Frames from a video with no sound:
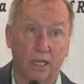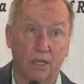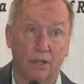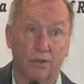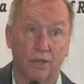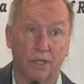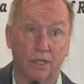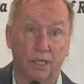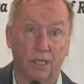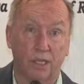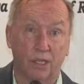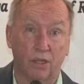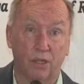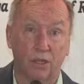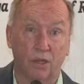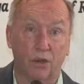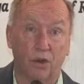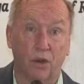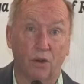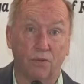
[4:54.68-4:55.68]
that it
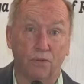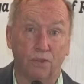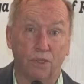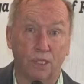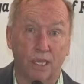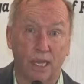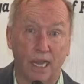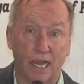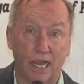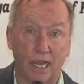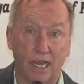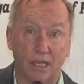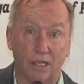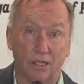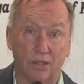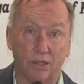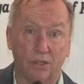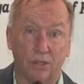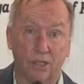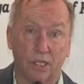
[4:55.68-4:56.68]
often
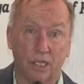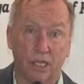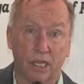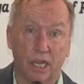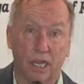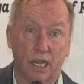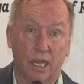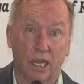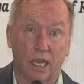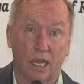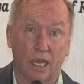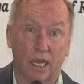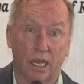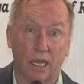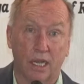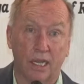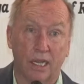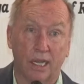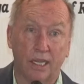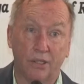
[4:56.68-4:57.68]
has
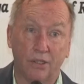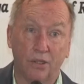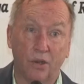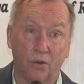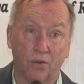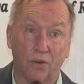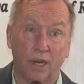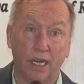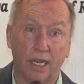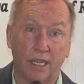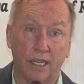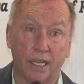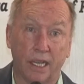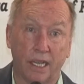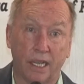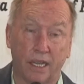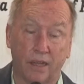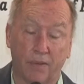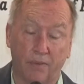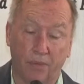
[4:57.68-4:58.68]
is not really
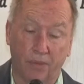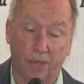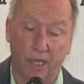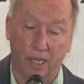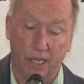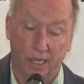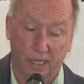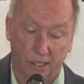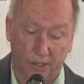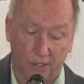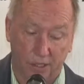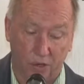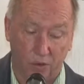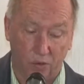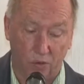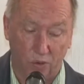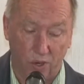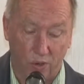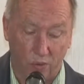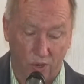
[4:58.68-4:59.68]
there. So
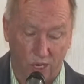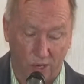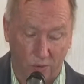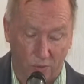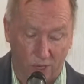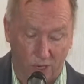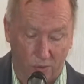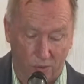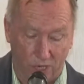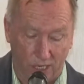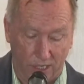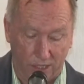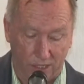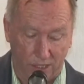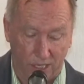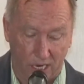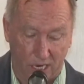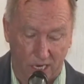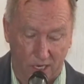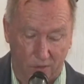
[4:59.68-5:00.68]
we're
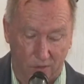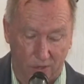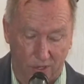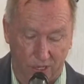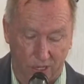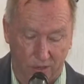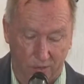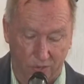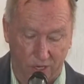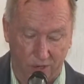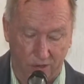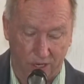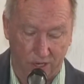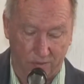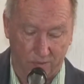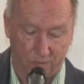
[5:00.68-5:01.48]
stuck. We're in